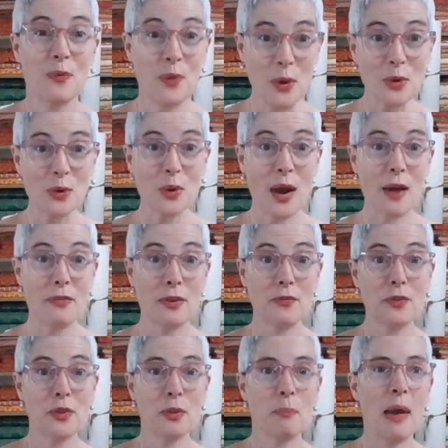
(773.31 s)
photograph
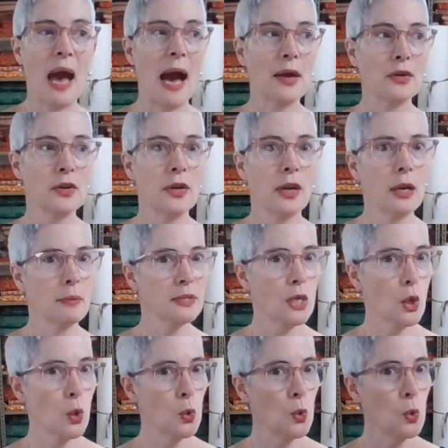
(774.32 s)
it for the pattern, and I was
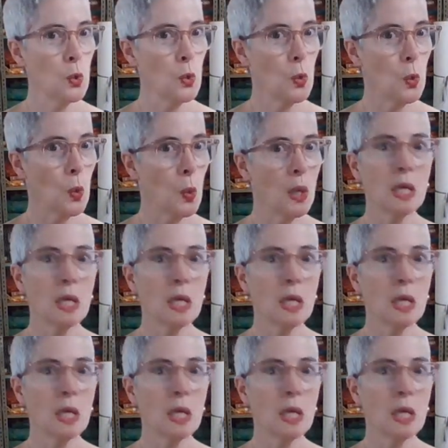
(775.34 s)
like, ooh.